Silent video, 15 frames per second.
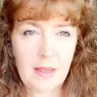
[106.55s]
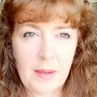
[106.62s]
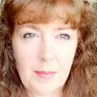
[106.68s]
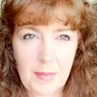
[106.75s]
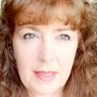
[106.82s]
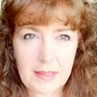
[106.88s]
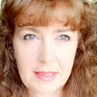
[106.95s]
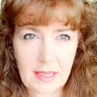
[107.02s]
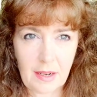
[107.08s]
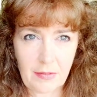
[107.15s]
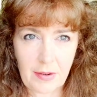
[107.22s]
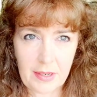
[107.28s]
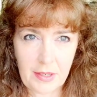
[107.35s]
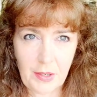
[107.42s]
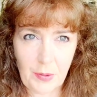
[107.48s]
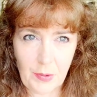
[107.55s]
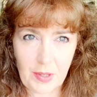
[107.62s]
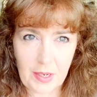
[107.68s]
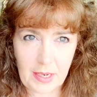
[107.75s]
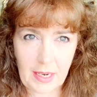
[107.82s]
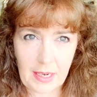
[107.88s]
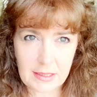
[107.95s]
myself, I knew that
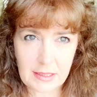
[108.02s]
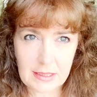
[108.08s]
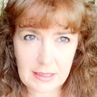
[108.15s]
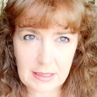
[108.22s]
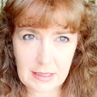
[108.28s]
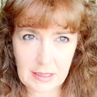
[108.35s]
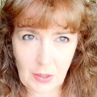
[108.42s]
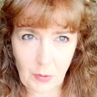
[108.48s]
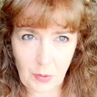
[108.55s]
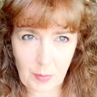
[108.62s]
I actually didn't know